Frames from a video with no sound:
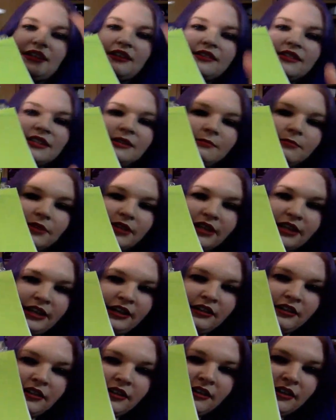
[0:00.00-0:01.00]
template
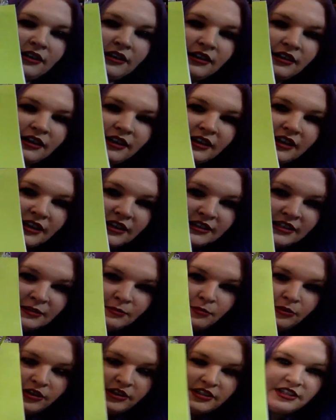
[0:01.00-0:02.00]
is then
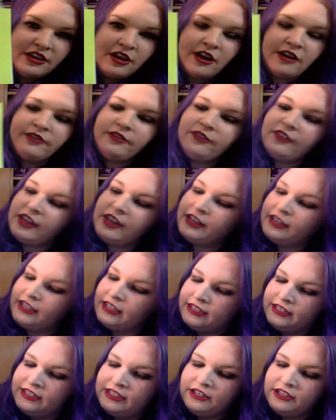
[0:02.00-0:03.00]
printed off and
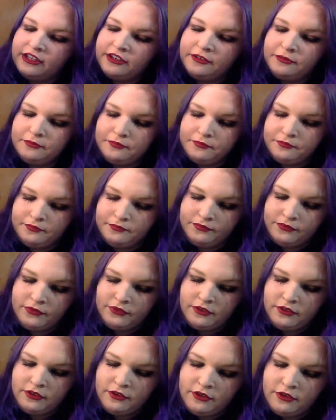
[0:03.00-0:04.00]
in here.
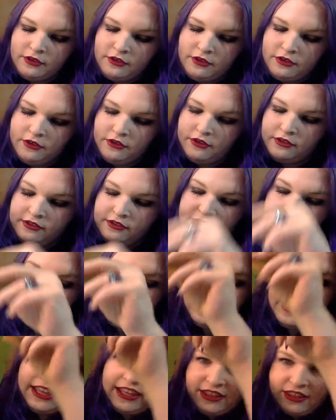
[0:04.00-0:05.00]
So
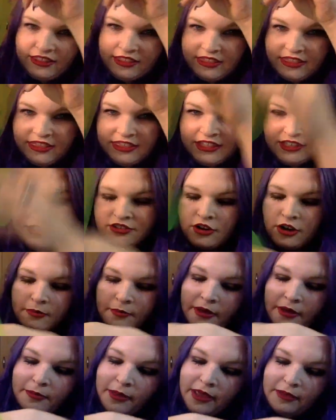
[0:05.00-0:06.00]
like these are on
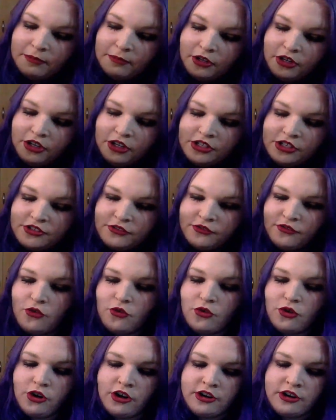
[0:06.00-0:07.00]
my papers
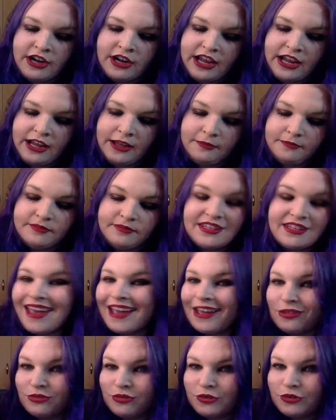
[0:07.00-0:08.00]
for names
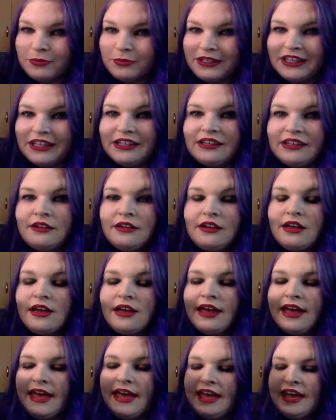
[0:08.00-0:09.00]
A through B.
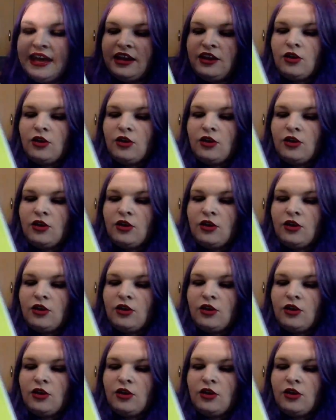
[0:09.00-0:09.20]
And